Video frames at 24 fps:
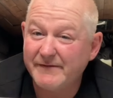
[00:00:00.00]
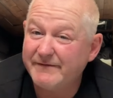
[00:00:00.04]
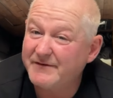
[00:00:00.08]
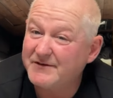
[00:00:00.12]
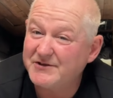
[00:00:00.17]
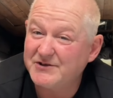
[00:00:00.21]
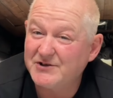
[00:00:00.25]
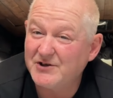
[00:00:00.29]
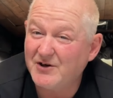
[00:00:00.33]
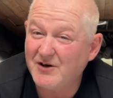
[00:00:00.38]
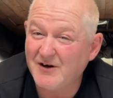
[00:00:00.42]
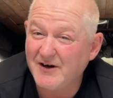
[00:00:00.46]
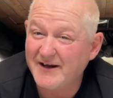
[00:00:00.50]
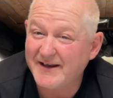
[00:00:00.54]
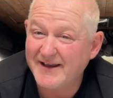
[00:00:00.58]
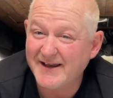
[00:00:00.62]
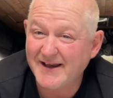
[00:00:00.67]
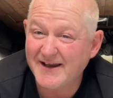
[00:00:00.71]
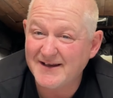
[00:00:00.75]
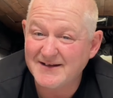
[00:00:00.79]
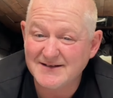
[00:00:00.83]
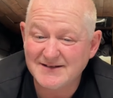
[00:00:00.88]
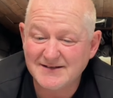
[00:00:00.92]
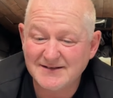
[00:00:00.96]
a shot, I
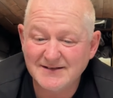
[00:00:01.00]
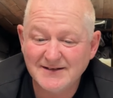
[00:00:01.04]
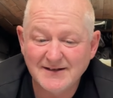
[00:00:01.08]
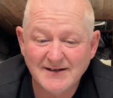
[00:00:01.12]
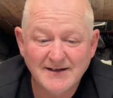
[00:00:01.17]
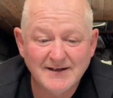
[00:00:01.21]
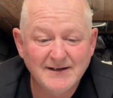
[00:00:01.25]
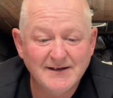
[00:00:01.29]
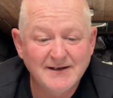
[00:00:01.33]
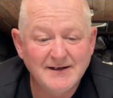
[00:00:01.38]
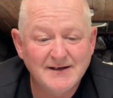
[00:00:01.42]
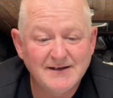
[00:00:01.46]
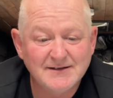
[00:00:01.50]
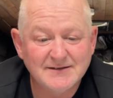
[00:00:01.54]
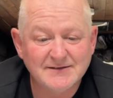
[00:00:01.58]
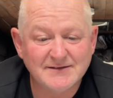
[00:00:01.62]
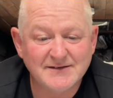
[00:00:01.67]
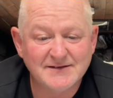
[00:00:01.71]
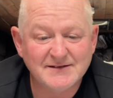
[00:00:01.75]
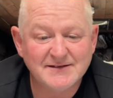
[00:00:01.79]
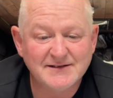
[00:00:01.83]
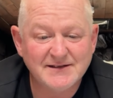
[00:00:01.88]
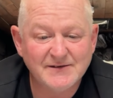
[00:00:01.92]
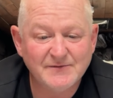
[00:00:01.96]
guess, to
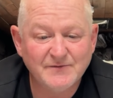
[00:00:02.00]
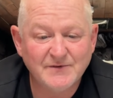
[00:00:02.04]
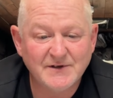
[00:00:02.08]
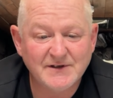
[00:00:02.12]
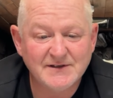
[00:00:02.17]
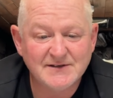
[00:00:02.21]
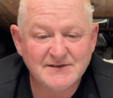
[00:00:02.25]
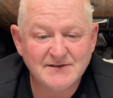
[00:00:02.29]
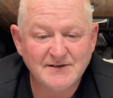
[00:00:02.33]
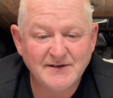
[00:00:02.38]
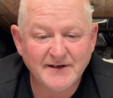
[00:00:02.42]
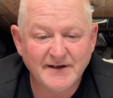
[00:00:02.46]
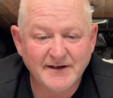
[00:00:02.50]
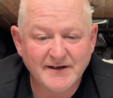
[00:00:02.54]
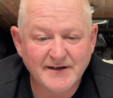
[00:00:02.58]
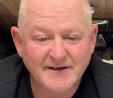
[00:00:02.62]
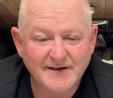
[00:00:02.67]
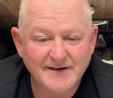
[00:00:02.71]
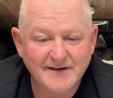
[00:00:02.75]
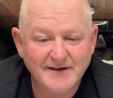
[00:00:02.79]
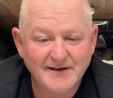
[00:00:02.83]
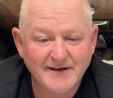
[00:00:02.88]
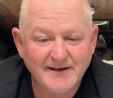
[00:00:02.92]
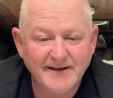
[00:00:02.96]
see what it's like.
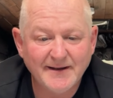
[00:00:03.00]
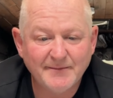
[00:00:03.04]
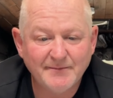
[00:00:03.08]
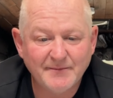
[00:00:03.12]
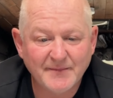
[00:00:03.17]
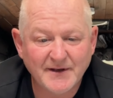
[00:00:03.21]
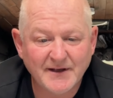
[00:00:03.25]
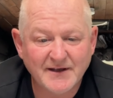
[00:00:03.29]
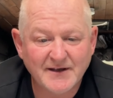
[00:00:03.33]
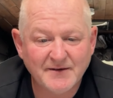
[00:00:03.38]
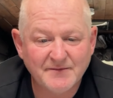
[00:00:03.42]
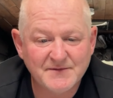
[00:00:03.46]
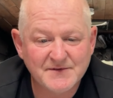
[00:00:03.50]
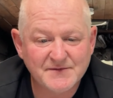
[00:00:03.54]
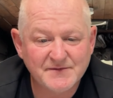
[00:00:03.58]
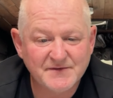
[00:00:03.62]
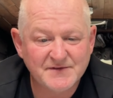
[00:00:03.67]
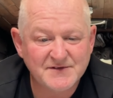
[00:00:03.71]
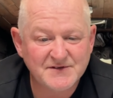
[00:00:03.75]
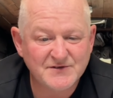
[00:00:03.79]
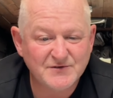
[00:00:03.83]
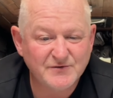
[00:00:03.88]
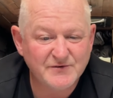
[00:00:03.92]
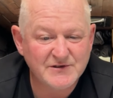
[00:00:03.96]
It comes with a
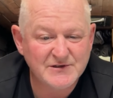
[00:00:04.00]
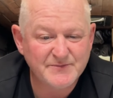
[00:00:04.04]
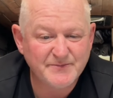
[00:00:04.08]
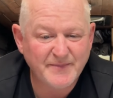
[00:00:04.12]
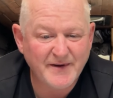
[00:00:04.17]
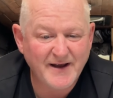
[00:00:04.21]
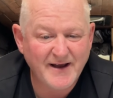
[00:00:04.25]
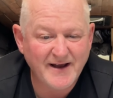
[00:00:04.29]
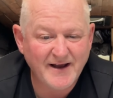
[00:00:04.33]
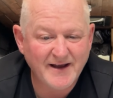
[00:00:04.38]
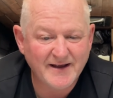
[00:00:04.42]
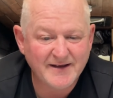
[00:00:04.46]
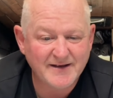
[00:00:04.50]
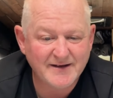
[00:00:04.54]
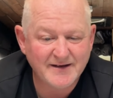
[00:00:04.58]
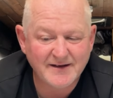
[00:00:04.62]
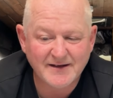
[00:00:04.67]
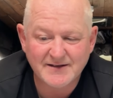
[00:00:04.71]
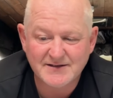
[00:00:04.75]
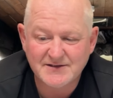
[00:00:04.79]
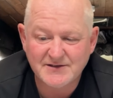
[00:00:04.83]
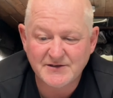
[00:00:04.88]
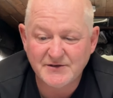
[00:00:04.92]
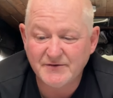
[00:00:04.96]
storage bag,
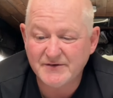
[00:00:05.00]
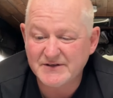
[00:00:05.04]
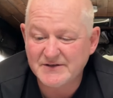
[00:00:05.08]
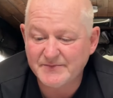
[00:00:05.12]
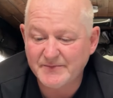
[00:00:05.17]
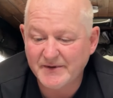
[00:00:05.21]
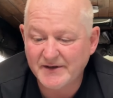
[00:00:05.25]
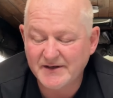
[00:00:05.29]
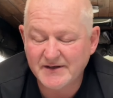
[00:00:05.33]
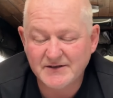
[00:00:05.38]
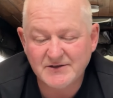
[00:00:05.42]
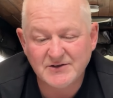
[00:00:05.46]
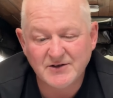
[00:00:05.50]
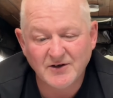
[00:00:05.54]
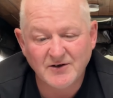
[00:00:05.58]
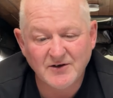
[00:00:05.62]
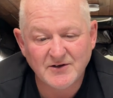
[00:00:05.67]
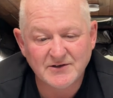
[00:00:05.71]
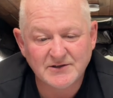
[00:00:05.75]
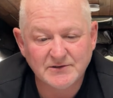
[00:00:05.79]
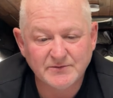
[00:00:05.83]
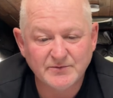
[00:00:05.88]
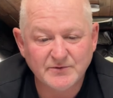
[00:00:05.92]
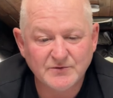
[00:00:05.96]
it's USB
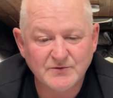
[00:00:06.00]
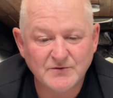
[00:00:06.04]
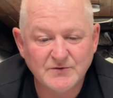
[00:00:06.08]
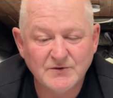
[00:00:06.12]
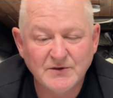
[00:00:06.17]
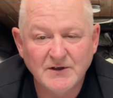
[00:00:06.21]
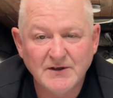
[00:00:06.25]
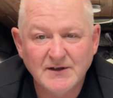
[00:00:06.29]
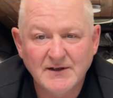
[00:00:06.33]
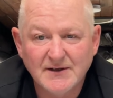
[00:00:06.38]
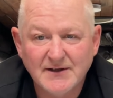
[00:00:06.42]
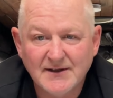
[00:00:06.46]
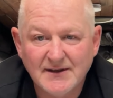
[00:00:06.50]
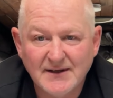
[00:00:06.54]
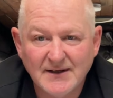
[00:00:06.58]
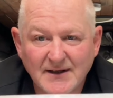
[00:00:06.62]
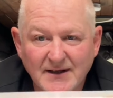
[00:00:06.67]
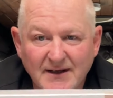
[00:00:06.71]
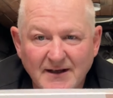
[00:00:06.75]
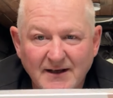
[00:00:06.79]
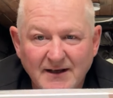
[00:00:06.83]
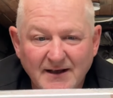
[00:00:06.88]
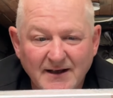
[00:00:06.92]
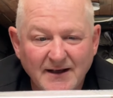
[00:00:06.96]
chargeable,
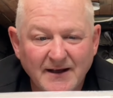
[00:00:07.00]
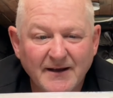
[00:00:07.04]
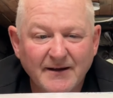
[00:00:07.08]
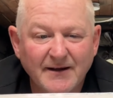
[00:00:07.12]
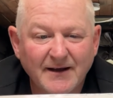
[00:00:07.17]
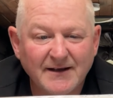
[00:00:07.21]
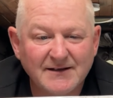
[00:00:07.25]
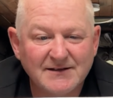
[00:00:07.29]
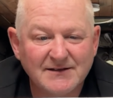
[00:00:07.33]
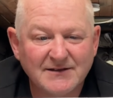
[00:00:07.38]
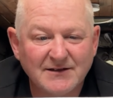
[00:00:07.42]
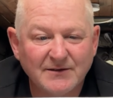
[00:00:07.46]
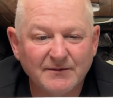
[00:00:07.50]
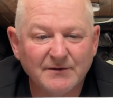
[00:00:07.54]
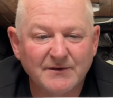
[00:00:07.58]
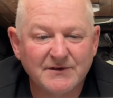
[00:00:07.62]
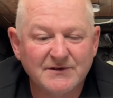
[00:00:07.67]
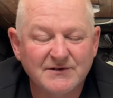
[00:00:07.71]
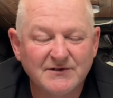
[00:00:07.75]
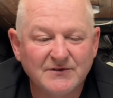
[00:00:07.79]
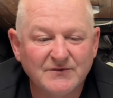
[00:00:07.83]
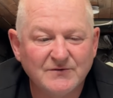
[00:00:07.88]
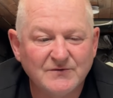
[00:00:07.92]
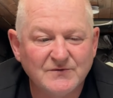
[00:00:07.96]
has a couple of
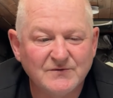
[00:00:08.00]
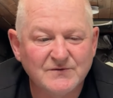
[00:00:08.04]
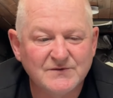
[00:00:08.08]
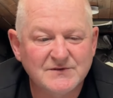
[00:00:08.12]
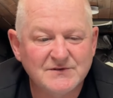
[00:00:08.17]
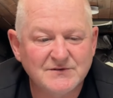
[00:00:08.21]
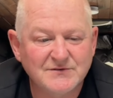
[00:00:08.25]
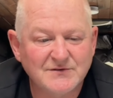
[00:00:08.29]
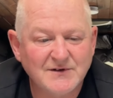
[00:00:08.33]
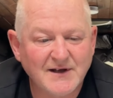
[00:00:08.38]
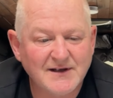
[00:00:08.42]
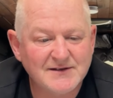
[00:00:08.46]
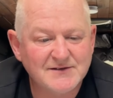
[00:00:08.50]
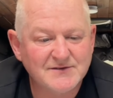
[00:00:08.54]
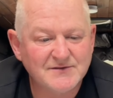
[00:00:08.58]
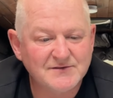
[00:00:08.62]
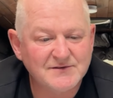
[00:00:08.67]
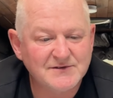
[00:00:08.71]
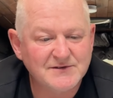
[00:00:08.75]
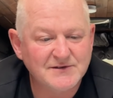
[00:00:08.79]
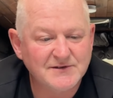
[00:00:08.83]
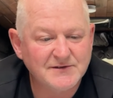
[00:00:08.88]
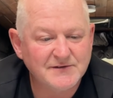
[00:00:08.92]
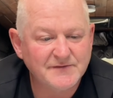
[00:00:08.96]
tools and all that sort of
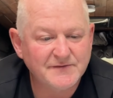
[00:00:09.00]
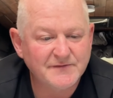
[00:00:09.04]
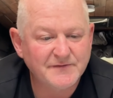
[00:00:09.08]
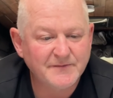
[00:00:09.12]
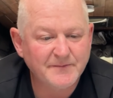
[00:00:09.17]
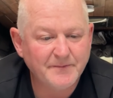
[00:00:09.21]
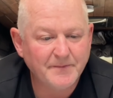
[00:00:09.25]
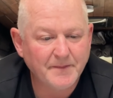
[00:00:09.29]
stuff.